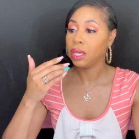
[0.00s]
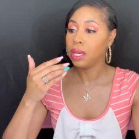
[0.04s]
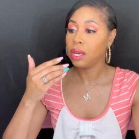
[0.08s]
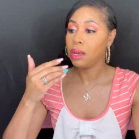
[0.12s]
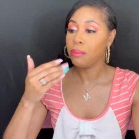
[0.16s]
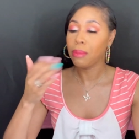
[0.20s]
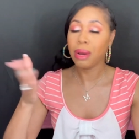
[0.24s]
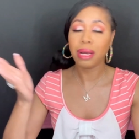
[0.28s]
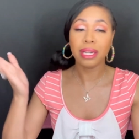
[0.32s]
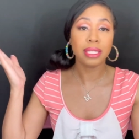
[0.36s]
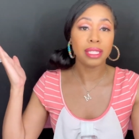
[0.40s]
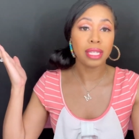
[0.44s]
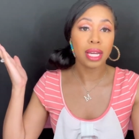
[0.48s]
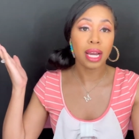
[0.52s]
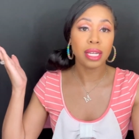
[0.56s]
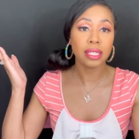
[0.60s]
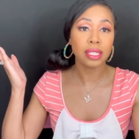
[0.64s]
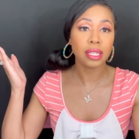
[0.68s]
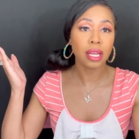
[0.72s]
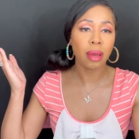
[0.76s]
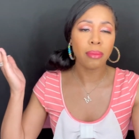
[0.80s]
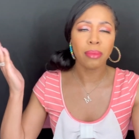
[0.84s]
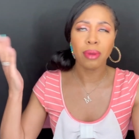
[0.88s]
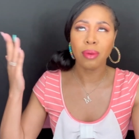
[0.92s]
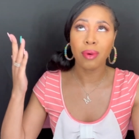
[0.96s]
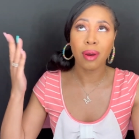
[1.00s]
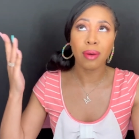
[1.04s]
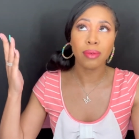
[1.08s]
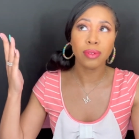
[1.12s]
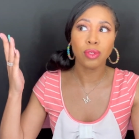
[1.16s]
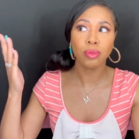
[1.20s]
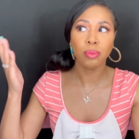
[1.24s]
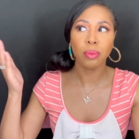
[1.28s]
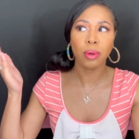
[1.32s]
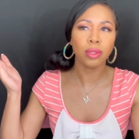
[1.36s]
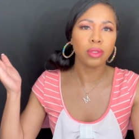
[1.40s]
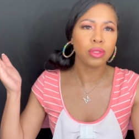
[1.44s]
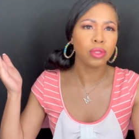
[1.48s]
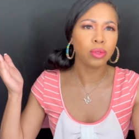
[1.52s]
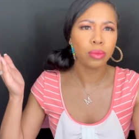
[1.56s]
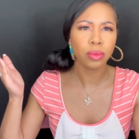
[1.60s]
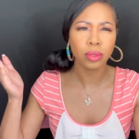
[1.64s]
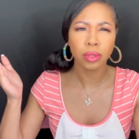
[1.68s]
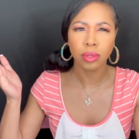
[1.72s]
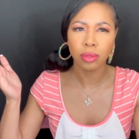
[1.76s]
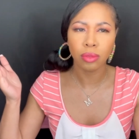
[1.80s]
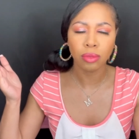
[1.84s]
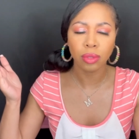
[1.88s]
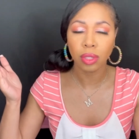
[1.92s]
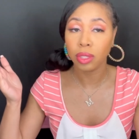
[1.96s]
monetize it. I mean, why would you post a
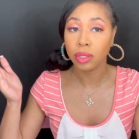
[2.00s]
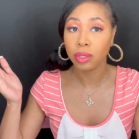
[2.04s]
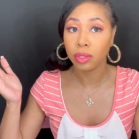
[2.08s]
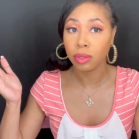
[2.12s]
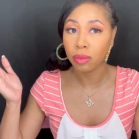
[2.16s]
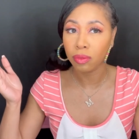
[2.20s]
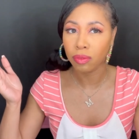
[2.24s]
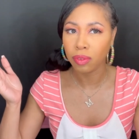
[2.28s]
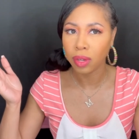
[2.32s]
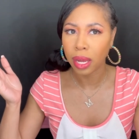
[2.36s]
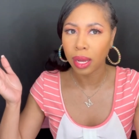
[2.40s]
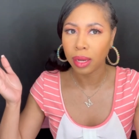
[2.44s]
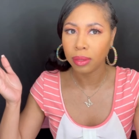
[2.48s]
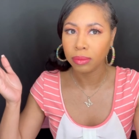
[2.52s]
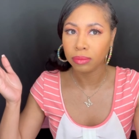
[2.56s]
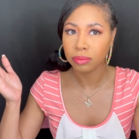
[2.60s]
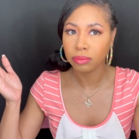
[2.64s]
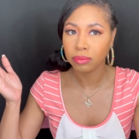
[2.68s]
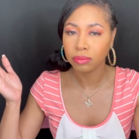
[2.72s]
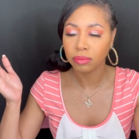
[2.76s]
reel you think is going to flop?